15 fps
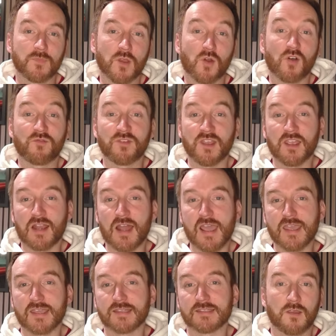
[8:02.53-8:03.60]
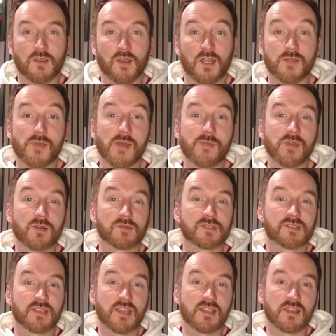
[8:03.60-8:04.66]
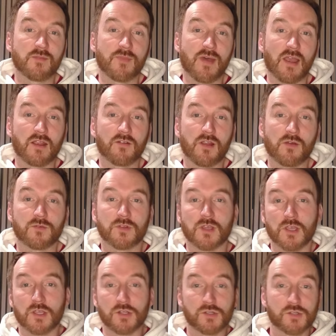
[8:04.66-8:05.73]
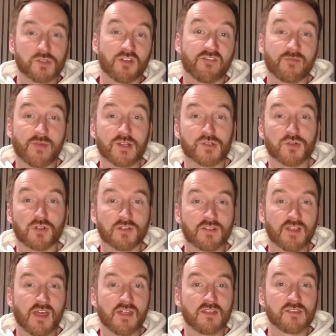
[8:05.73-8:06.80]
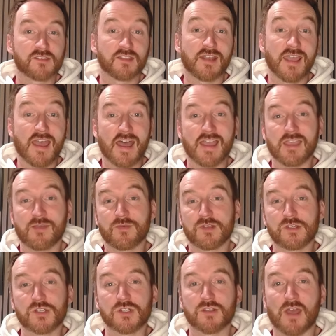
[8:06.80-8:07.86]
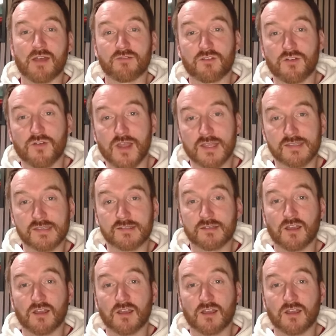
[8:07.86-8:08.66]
Hopefully you like it, and you might be able to see in the background, just over my shoulder there, there's an A I image that I've created